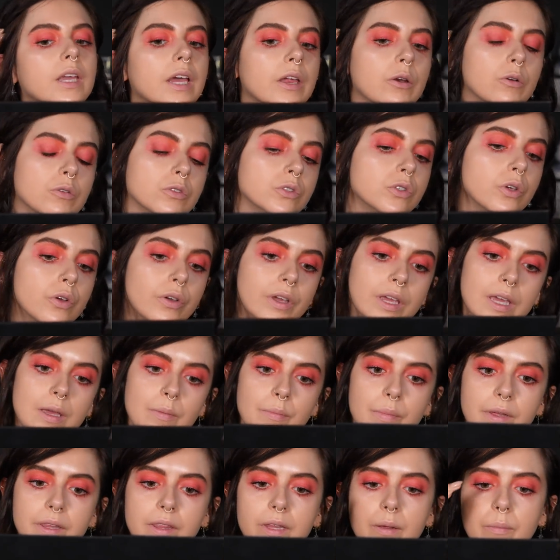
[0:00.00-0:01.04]
and also
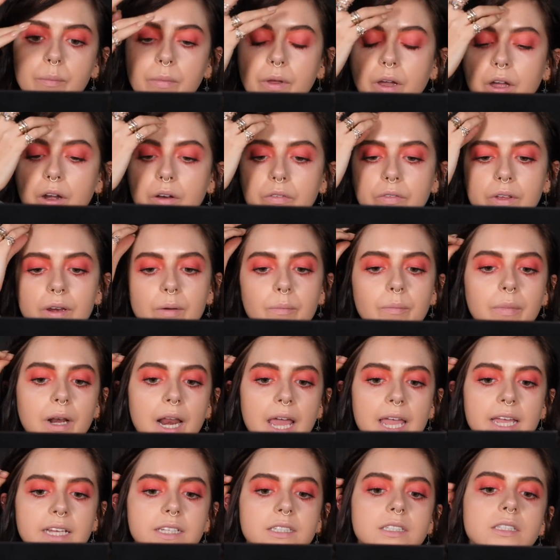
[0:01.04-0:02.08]
keeping them kind of in
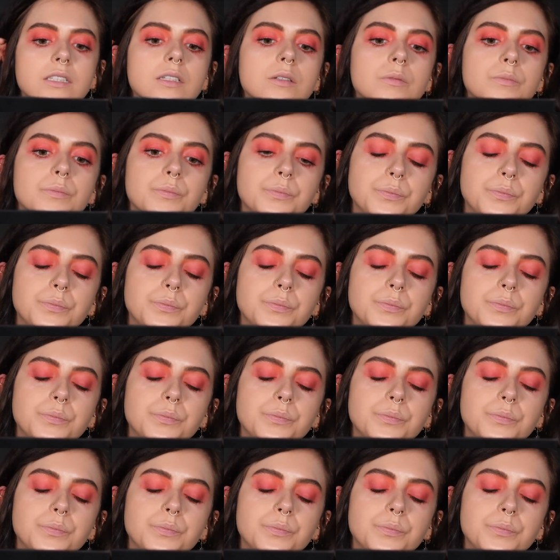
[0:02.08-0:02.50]
place.